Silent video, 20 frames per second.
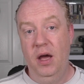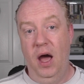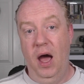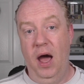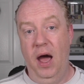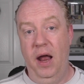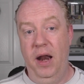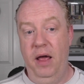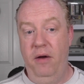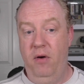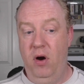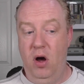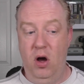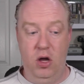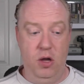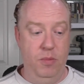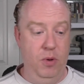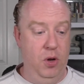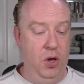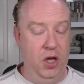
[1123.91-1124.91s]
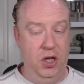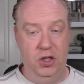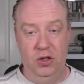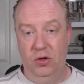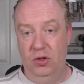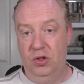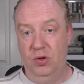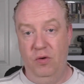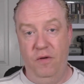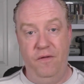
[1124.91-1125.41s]
There are communities
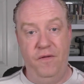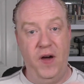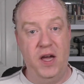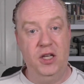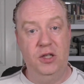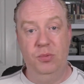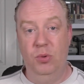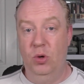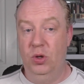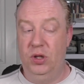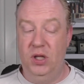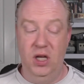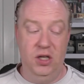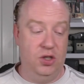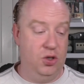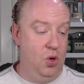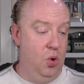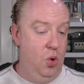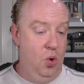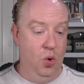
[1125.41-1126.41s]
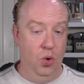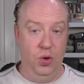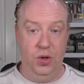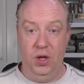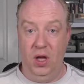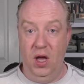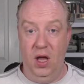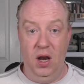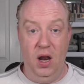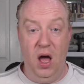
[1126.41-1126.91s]
on sort of Facebook, Discord,
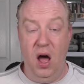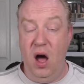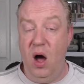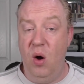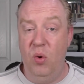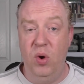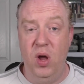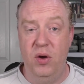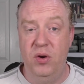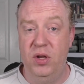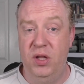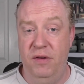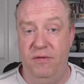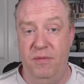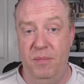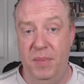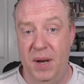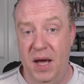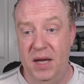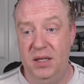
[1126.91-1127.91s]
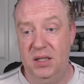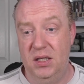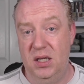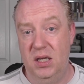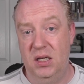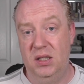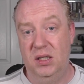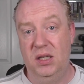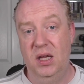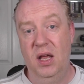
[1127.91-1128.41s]
and a whole load of different
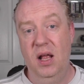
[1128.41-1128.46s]
places.